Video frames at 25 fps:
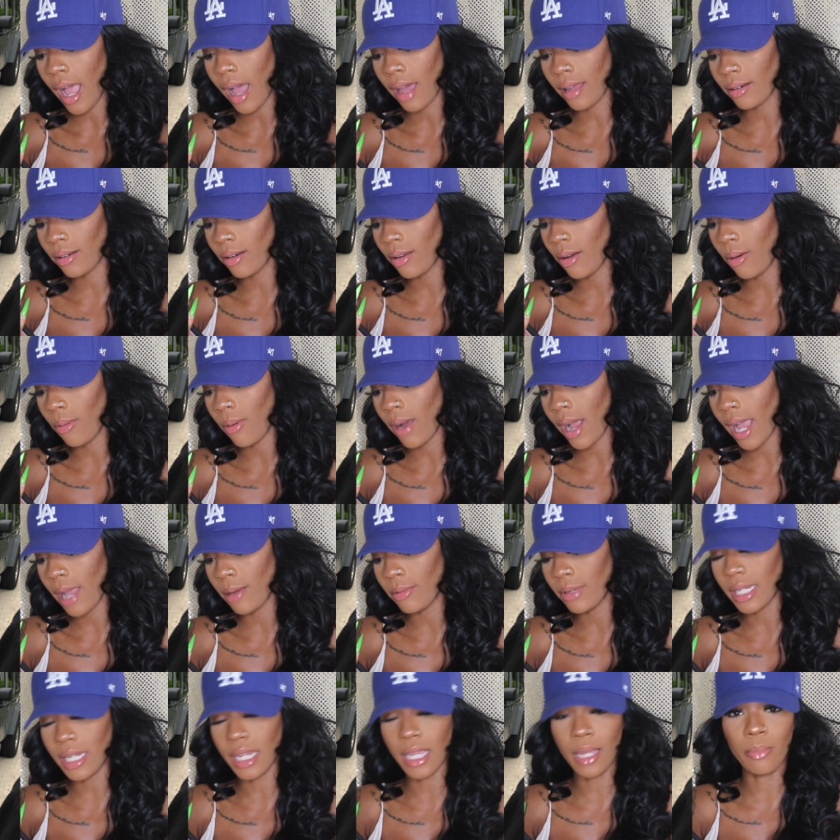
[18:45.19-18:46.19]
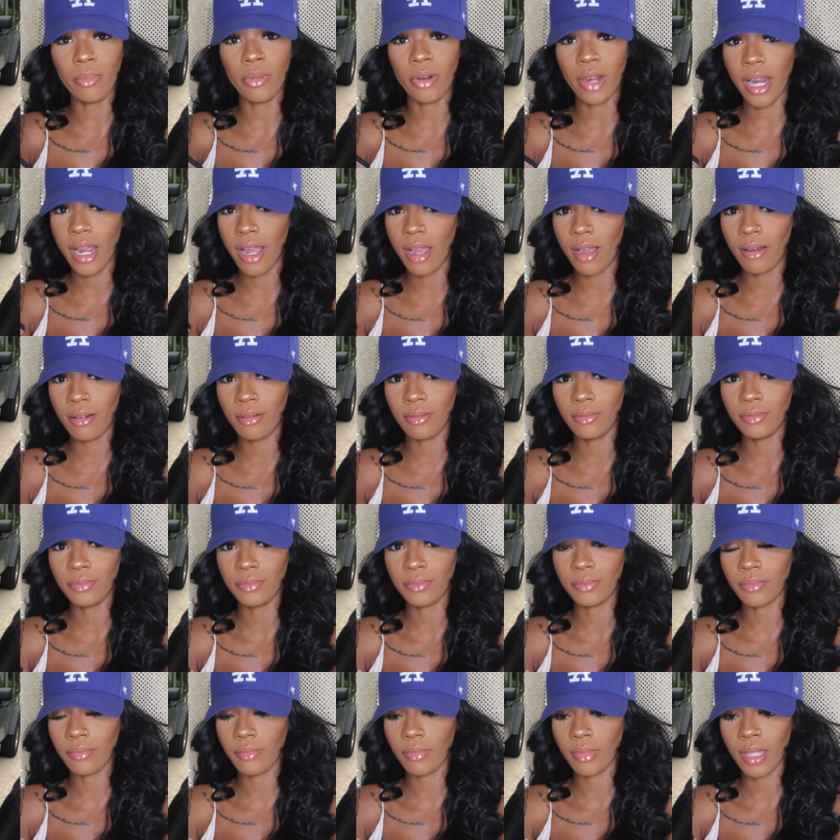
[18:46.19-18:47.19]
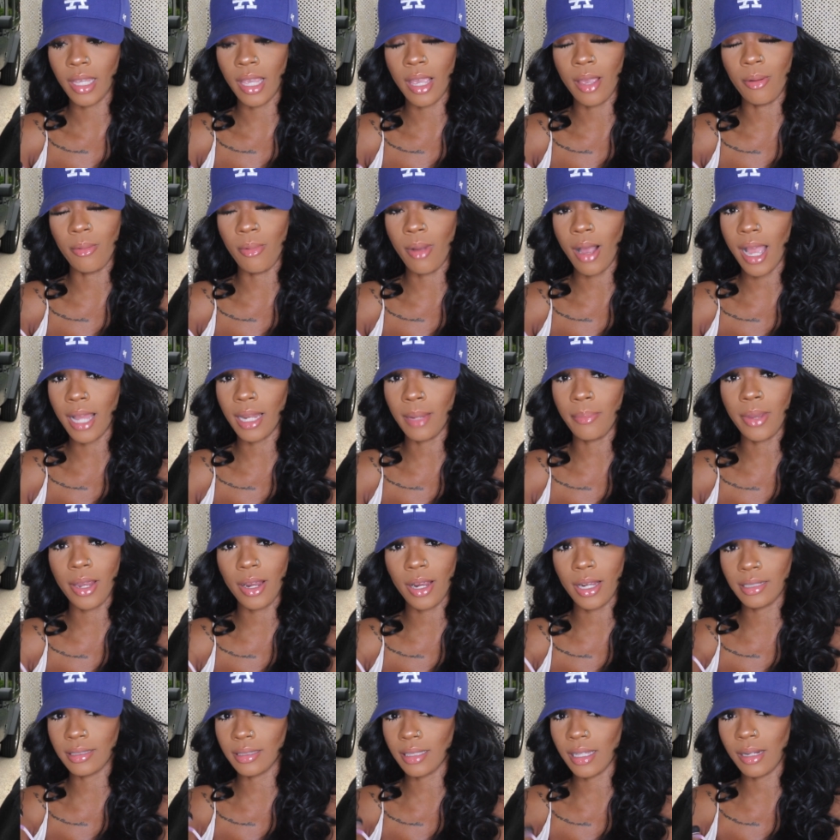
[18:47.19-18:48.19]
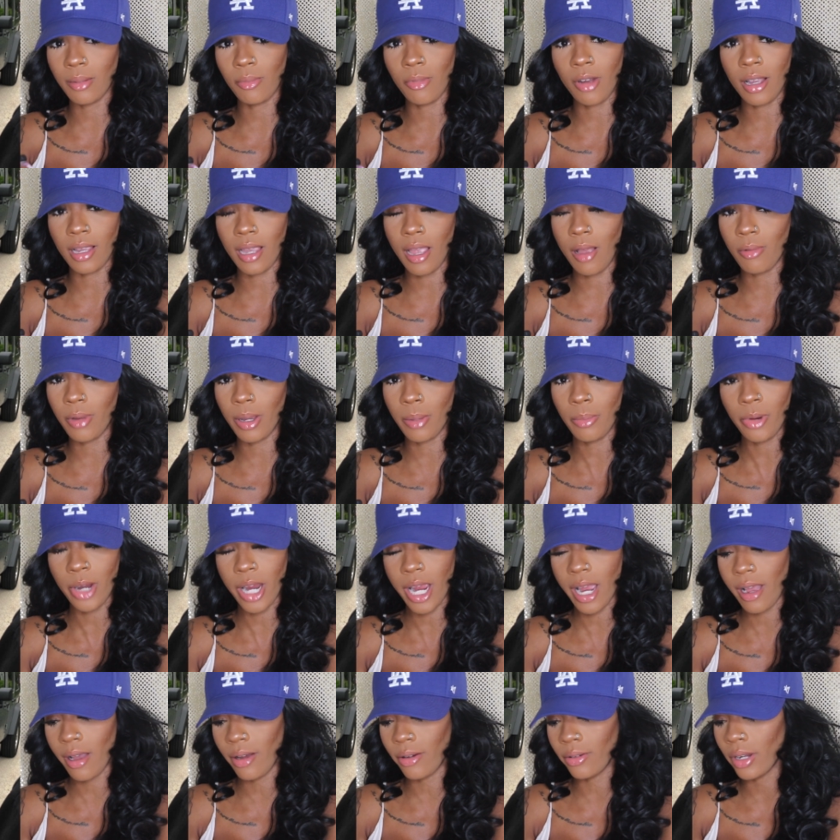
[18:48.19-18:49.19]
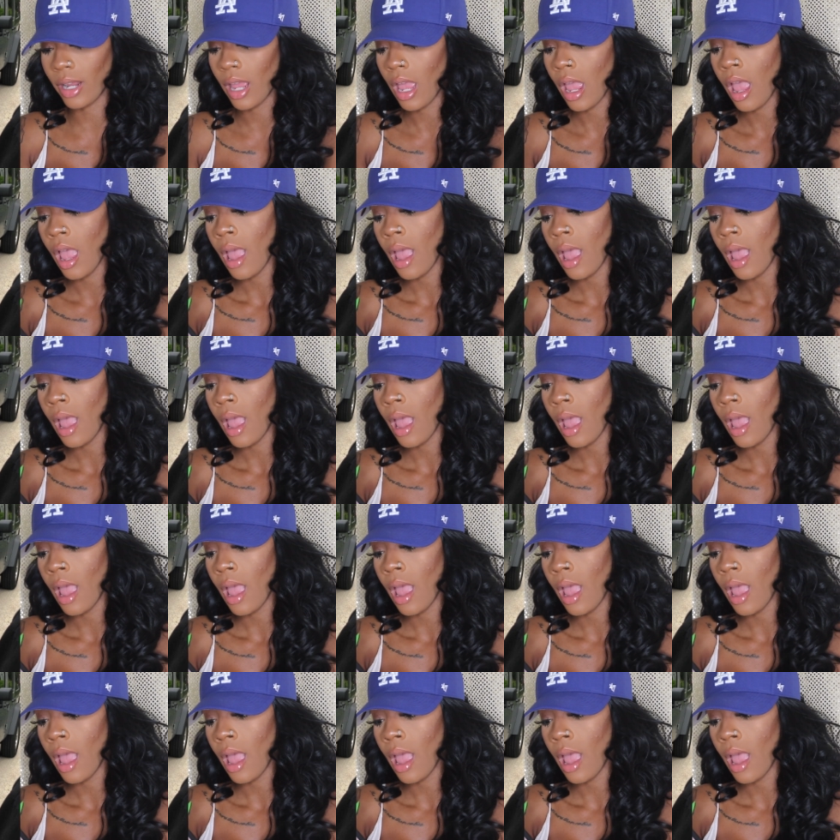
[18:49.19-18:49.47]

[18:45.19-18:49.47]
I don't know why we did brown and why the parents let him walk out with brown,